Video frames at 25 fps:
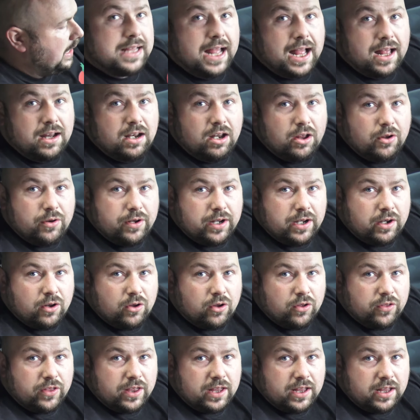downloading
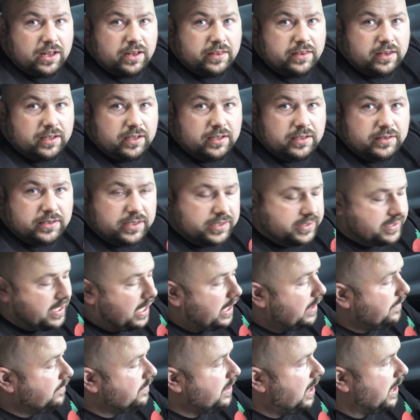all the
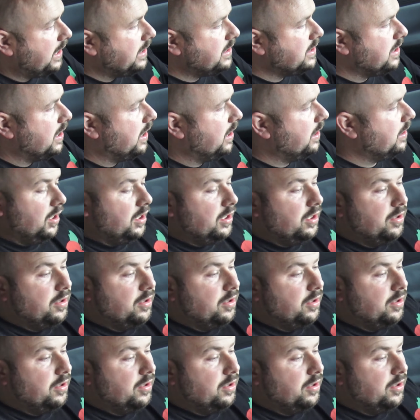save data.